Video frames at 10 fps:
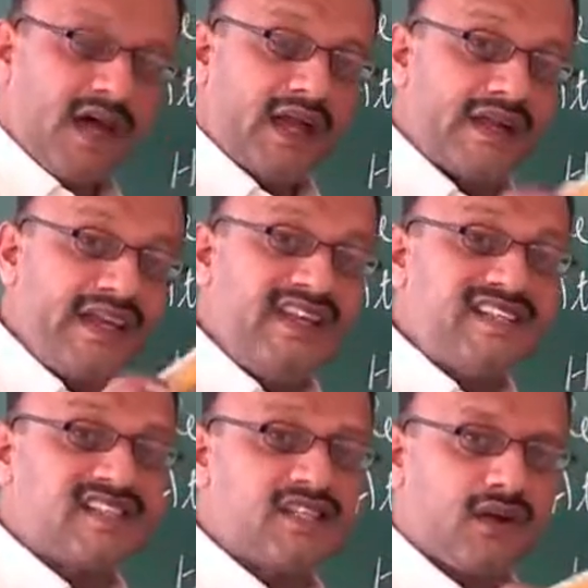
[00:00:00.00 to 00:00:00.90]

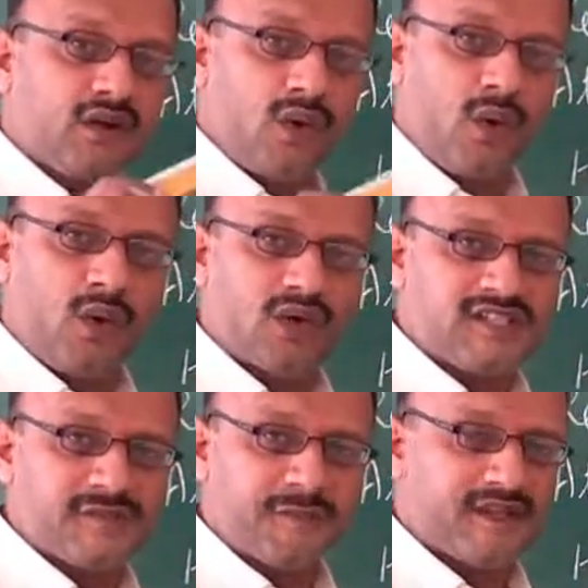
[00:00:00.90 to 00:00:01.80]
reads the codes
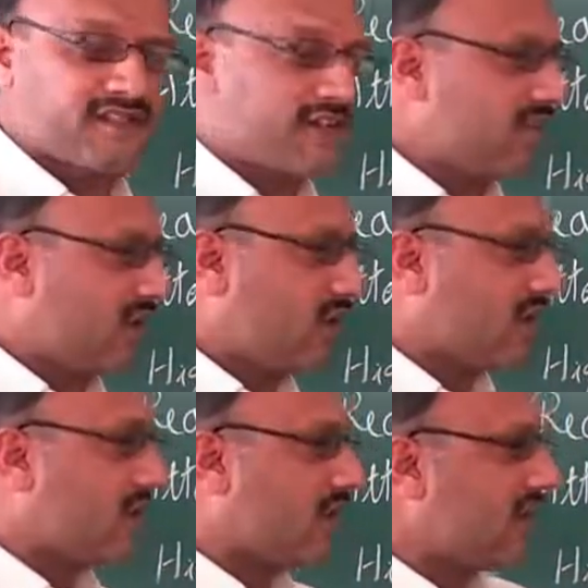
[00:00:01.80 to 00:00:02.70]
present
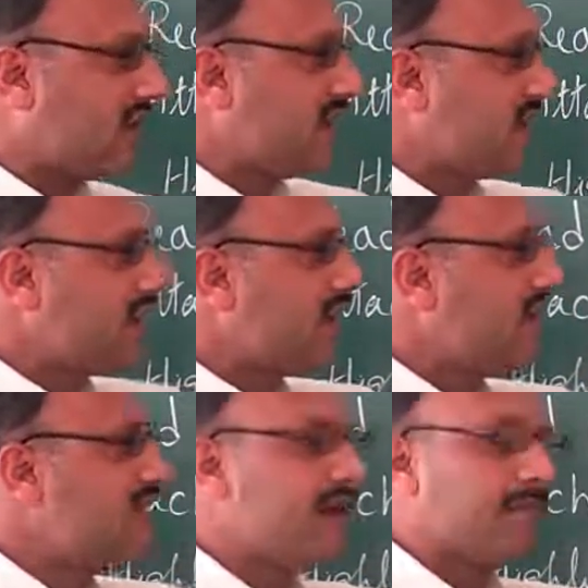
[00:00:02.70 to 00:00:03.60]
on
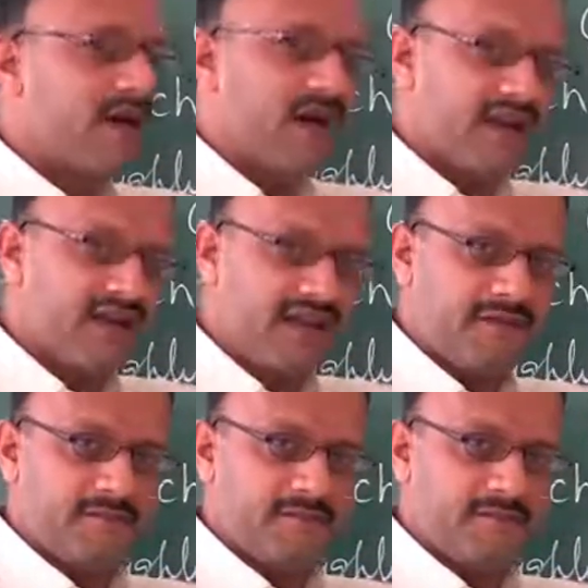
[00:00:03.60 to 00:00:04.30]
mRNA.